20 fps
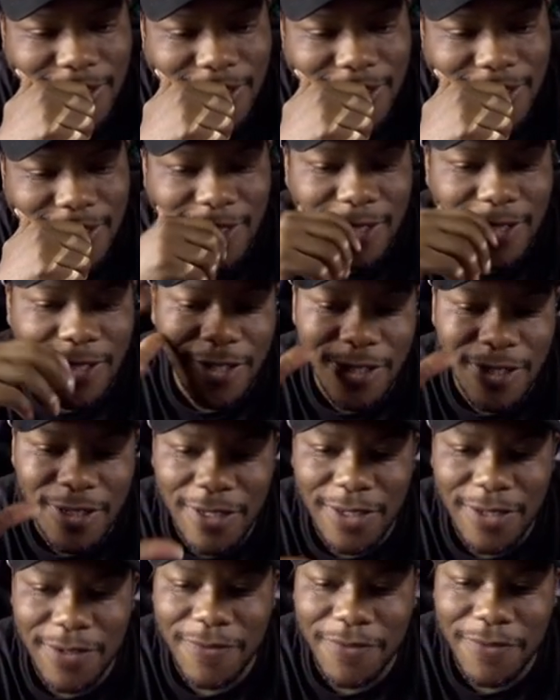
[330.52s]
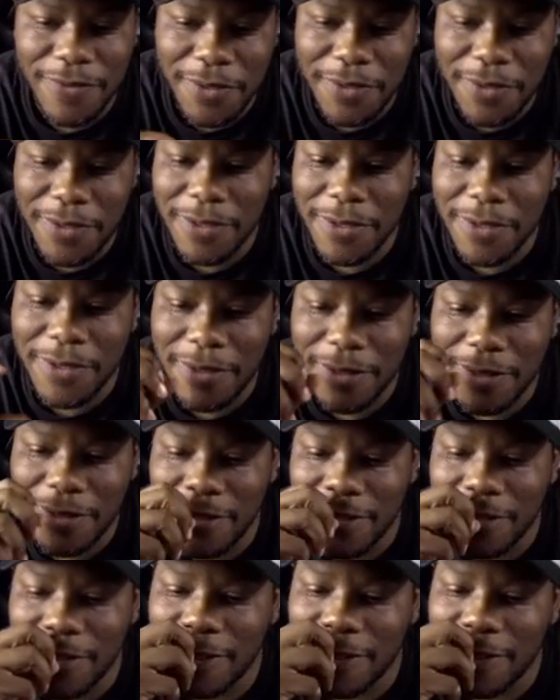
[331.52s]
So here's the full.
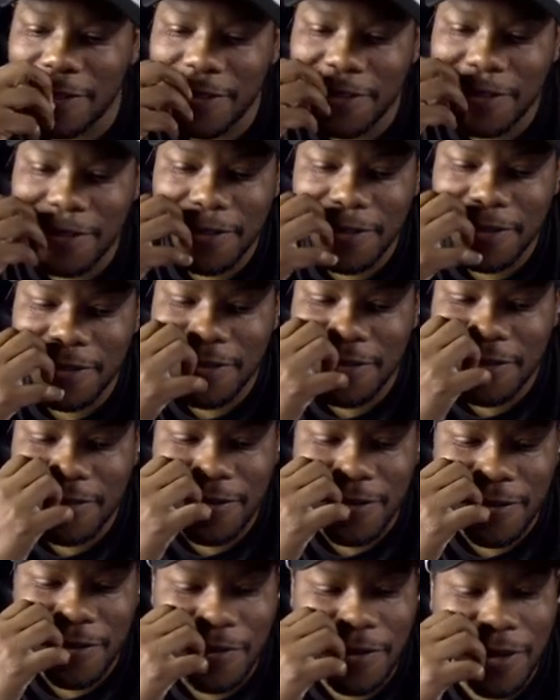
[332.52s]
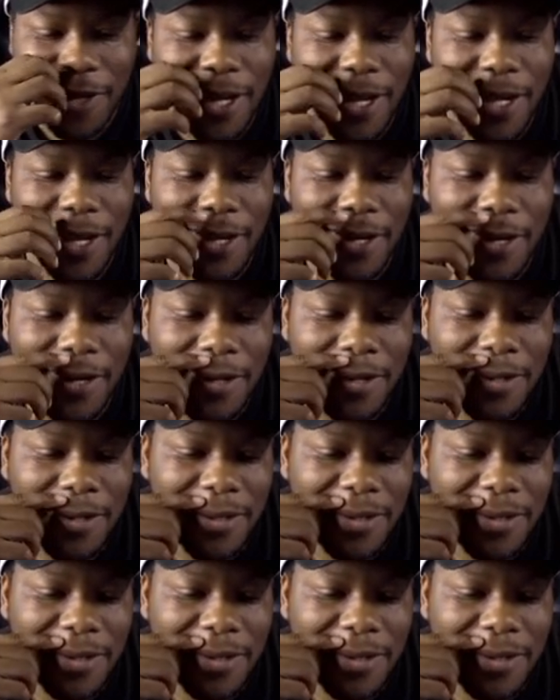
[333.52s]
Wow.